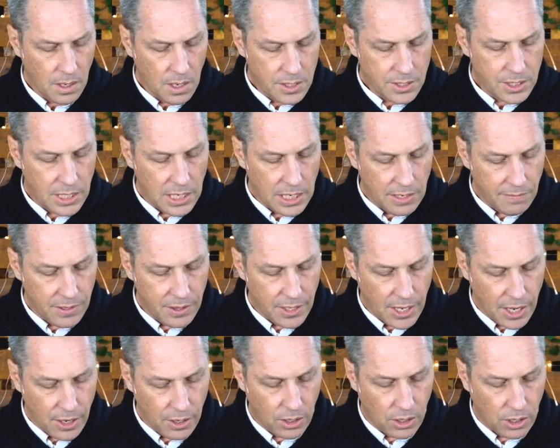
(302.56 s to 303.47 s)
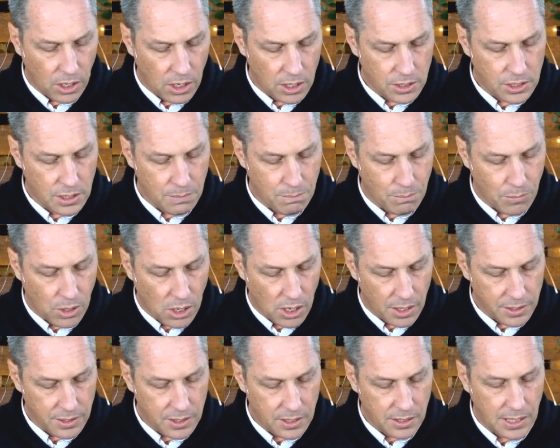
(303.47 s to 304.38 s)
So even though God
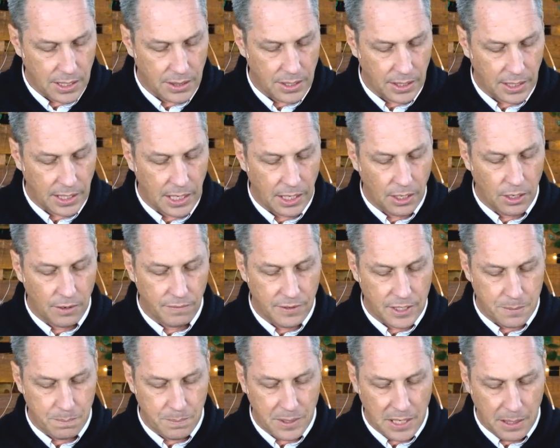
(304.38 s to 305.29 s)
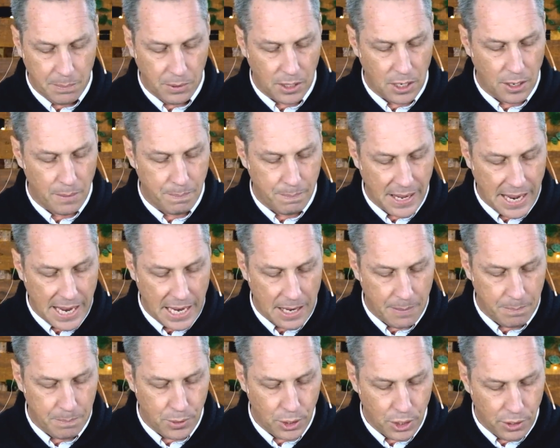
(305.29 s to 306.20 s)
demanded that the king of his people obey
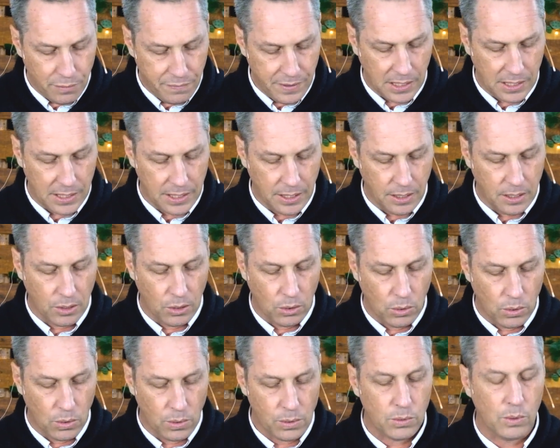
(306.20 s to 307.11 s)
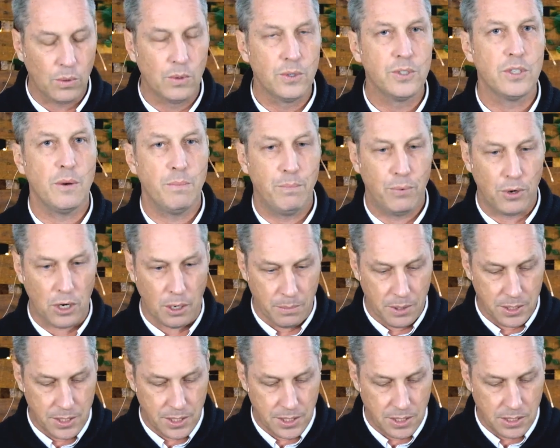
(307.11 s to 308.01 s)
him perfectly, the Lord also
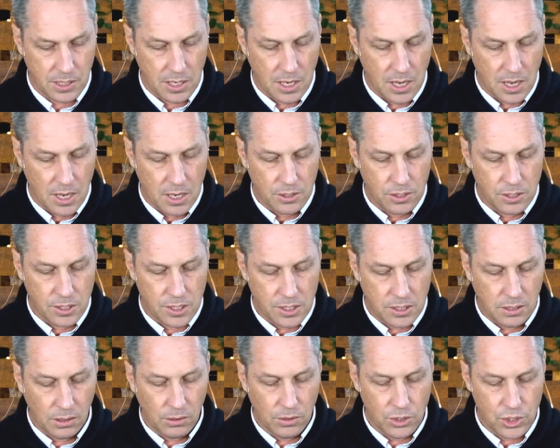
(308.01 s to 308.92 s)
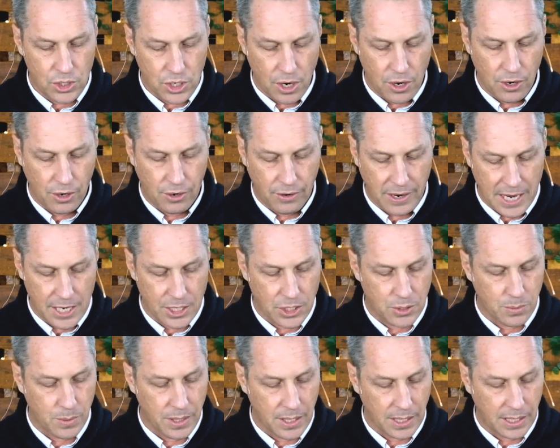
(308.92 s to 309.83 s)
promised to still show
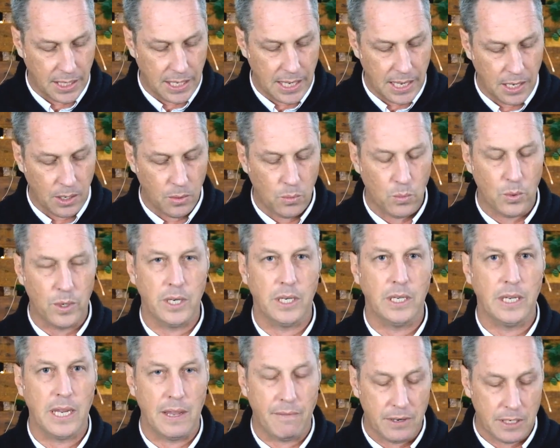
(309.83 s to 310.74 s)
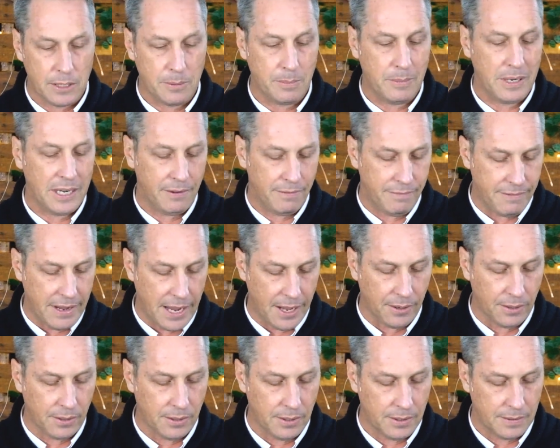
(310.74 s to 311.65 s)
grace when the king would inevitably
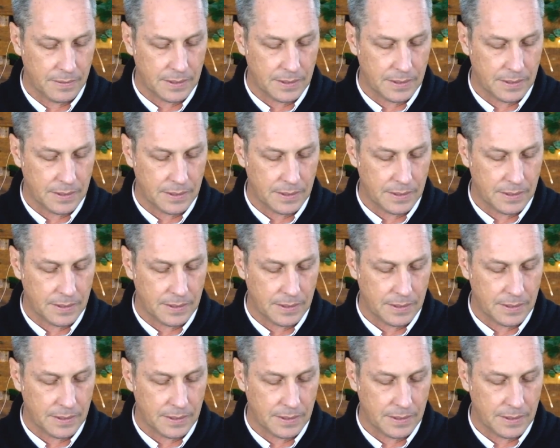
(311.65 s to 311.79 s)
fail.